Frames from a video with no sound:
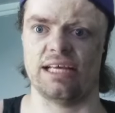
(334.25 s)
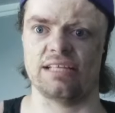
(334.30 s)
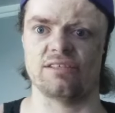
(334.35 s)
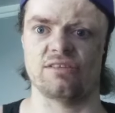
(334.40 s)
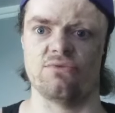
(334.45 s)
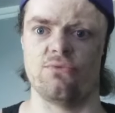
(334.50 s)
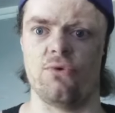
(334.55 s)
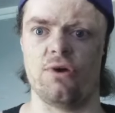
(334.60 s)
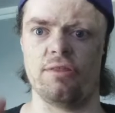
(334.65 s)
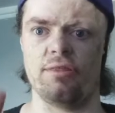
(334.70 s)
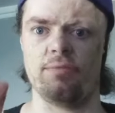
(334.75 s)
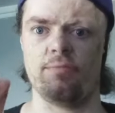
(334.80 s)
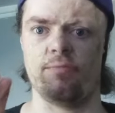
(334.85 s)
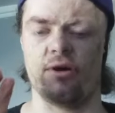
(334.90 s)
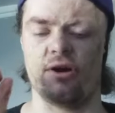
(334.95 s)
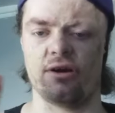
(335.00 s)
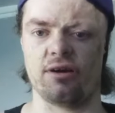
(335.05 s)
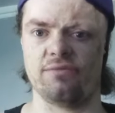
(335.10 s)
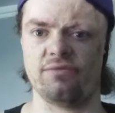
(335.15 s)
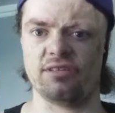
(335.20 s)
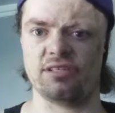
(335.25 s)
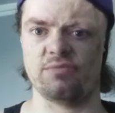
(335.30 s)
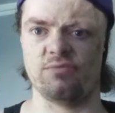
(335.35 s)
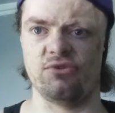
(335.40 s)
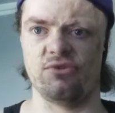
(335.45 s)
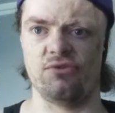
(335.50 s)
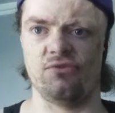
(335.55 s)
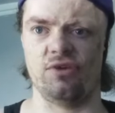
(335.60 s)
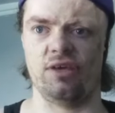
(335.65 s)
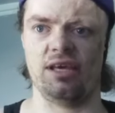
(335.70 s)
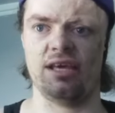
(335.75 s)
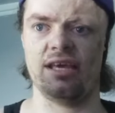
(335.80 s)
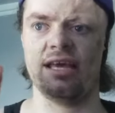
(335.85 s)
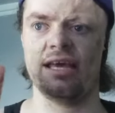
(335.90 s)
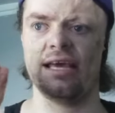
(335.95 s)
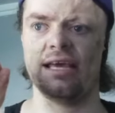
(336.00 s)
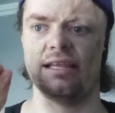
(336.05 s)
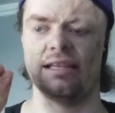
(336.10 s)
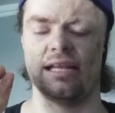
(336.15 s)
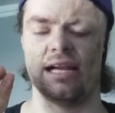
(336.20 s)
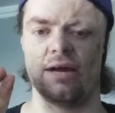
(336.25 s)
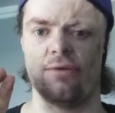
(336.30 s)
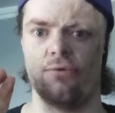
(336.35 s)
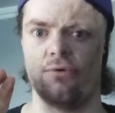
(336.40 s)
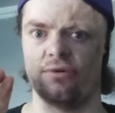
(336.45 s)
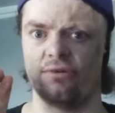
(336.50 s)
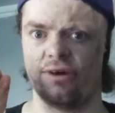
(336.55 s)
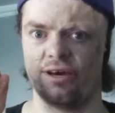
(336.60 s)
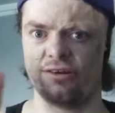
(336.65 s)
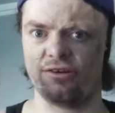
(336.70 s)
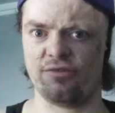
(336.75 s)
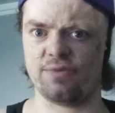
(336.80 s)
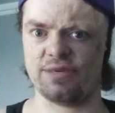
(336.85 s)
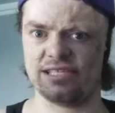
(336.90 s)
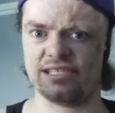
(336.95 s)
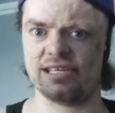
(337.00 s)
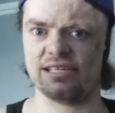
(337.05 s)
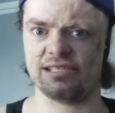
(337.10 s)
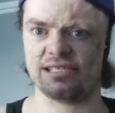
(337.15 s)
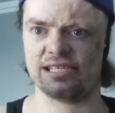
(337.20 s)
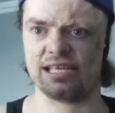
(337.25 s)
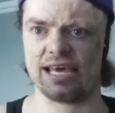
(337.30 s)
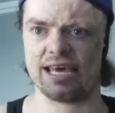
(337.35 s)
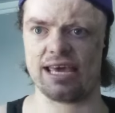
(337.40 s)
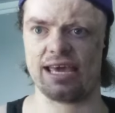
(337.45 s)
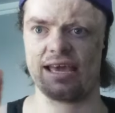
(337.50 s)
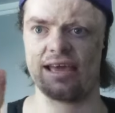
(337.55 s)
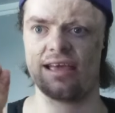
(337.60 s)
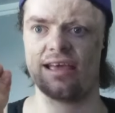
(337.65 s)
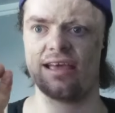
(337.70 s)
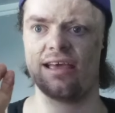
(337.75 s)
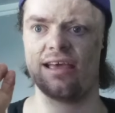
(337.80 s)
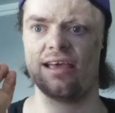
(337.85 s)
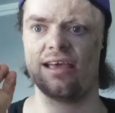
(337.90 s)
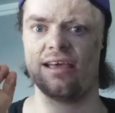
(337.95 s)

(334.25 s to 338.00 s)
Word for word: That's the one part of this movie that I will 100% say